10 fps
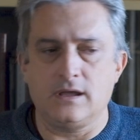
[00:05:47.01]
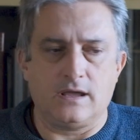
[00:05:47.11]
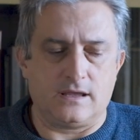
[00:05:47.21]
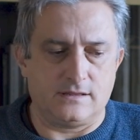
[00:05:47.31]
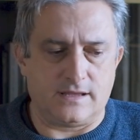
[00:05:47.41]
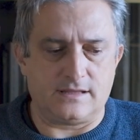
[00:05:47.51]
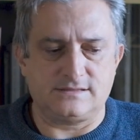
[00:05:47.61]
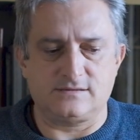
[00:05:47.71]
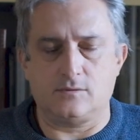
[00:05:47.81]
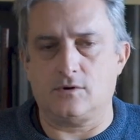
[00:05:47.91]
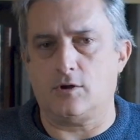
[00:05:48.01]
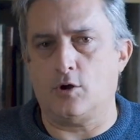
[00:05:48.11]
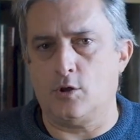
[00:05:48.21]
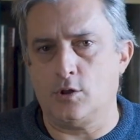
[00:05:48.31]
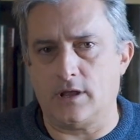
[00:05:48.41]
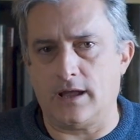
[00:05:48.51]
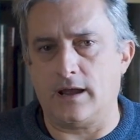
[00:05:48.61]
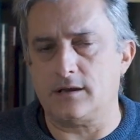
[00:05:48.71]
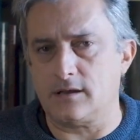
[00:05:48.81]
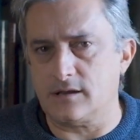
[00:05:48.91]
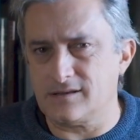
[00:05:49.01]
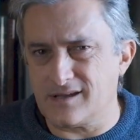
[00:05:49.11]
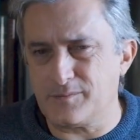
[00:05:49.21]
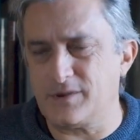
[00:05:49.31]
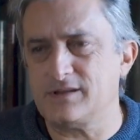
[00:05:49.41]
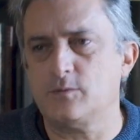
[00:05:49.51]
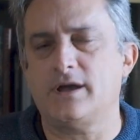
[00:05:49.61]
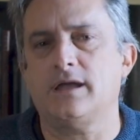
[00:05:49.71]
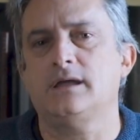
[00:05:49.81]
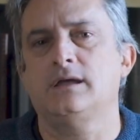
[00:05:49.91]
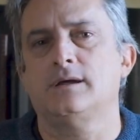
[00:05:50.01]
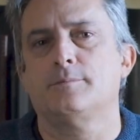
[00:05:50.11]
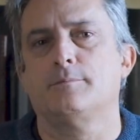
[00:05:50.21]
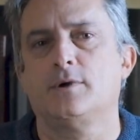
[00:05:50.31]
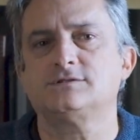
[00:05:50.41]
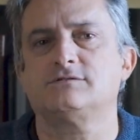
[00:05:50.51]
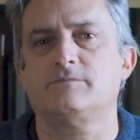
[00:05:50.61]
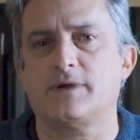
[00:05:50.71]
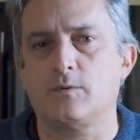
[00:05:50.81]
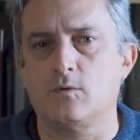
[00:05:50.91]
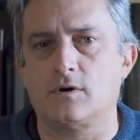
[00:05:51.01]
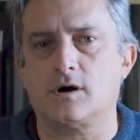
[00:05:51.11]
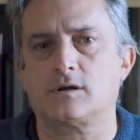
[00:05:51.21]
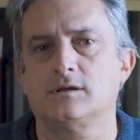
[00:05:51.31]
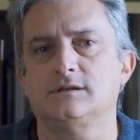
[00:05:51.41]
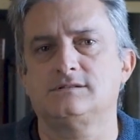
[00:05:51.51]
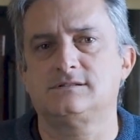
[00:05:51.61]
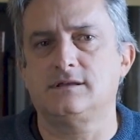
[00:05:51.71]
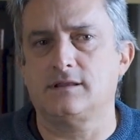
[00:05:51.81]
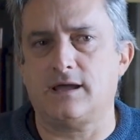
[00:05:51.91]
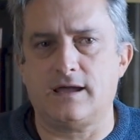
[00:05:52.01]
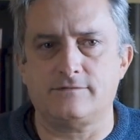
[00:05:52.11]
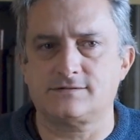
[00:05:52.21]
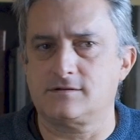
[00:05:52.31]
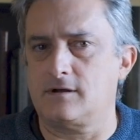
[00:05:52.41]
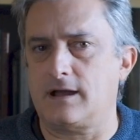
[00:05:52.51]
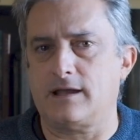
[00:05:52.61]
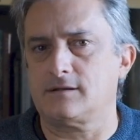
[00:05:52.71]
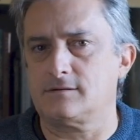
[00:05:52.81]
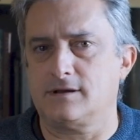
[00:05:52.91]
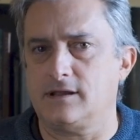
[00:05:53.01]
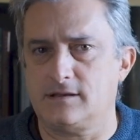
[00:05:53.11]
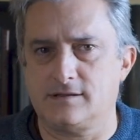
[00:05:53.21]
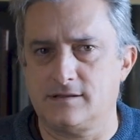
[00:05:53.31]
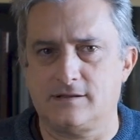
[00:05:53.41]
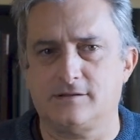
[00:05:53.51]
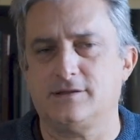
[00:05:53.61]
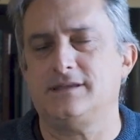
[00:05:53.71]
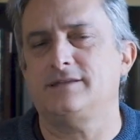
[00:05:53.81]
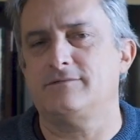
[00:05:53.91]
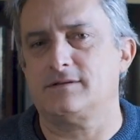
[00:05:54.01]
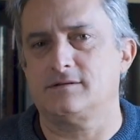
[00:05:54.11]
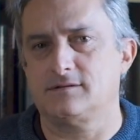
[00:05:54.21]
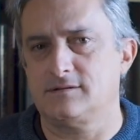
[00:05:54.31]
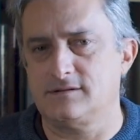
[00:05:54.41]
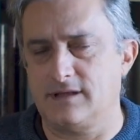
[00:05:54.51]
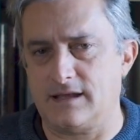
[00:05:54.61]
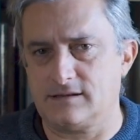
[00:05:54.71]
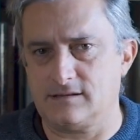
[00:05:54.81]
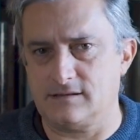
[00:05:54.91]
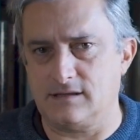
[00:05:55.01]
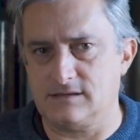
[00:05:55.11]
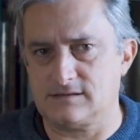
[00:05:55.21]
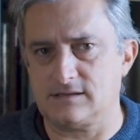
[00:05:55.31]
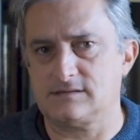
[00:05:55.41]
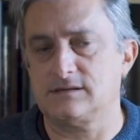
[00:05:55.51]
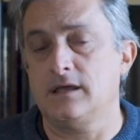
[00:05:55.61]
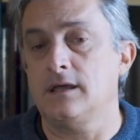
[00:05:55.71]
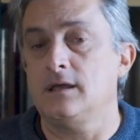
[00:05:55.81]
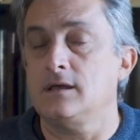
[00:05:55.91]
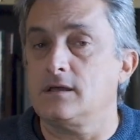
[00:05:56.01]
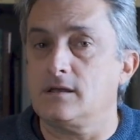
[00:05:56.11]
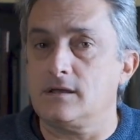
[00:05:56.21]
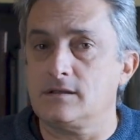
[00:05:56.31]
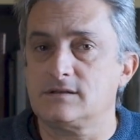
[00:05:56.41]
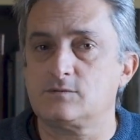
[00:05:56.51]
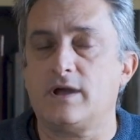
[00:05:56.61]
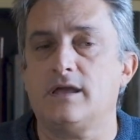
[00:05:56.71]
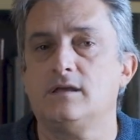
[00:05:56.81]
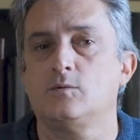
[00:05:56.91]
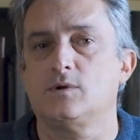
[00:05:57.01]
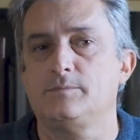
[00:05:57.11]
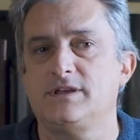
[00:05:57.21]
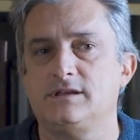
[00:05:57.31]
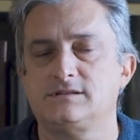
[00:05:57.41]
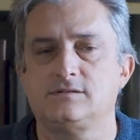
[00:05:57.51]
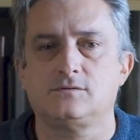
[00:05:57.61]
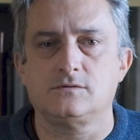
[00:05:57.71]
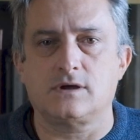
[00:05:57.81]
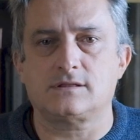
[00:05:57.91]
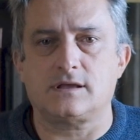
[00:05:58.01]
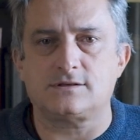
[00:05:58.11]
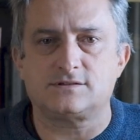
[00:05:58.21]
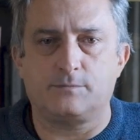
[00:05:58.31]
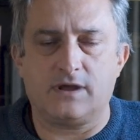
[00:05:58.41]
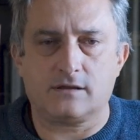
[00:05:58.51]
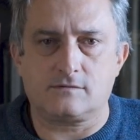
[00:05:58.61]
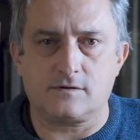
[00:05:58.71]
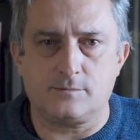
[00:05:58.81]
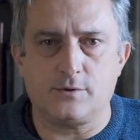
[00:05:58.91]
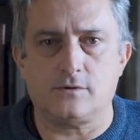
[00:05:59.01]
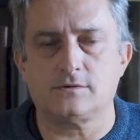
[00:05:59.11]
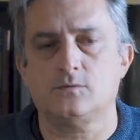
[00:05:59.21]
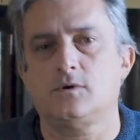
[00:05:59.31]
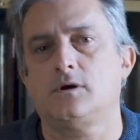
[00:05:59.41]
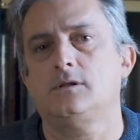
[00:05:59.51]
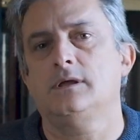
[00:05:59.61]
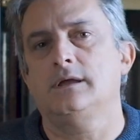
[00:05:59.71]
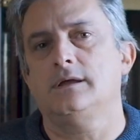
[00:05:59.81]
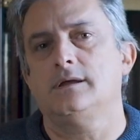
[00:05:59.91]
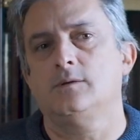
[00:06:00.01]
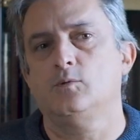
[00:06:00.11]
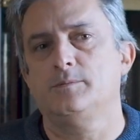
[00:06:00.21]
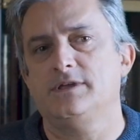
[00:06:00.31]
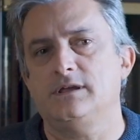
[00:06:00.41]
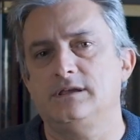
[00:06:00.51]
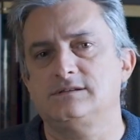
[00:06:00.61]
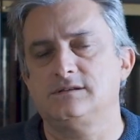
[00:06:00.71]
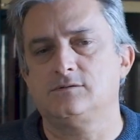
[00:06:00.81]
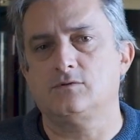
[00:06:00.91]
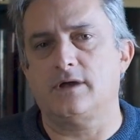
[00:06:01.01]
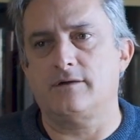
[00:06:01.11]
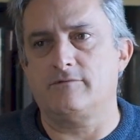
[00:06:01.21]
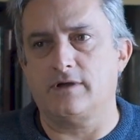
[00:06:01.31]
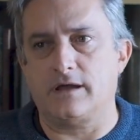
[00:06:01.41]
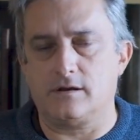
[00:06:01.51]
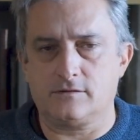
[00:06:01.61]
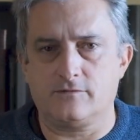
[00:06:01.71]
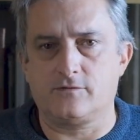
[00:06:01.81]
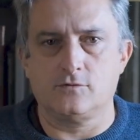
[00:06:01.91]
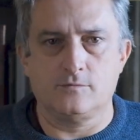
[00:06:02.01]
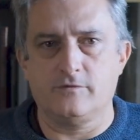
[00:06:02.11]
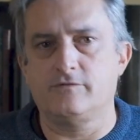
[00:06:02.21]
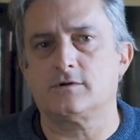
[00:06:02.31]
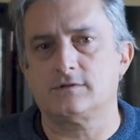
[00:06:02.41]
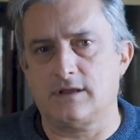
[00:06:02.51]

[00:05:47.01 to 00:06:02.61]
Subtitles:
and that's all I need. And by the way, most of my work is still live, so I don't need even that distance. In this way, it will be easy to attach the backdrop on the wall. It will be easy to have a lot of room for the